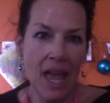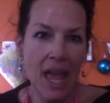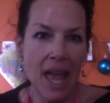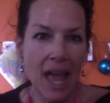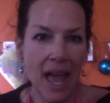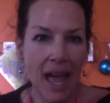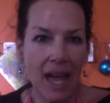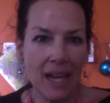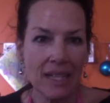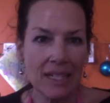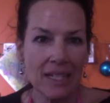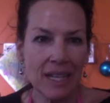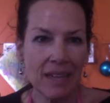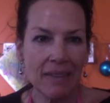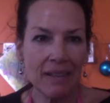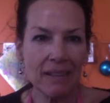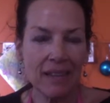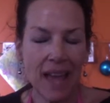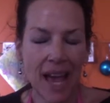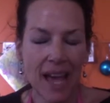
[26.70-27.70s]
And in
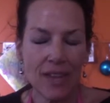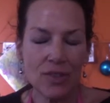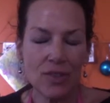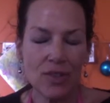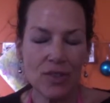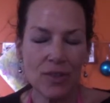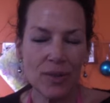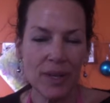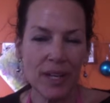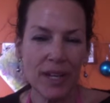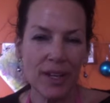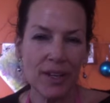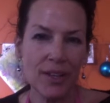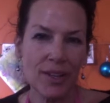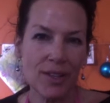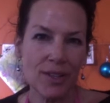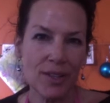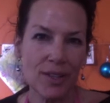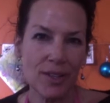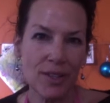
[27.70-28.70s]
the last 2
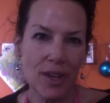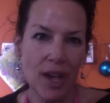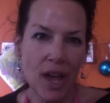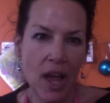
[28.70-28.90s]
years,